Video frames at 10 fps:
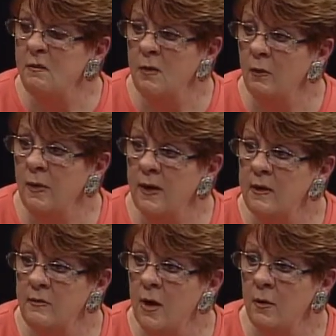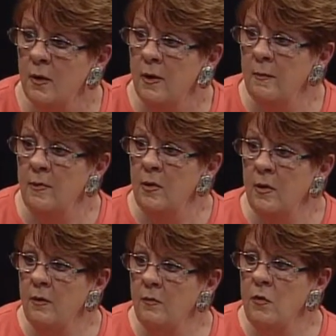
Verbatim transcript: Not no, really. The no. bulbs don't care if there's.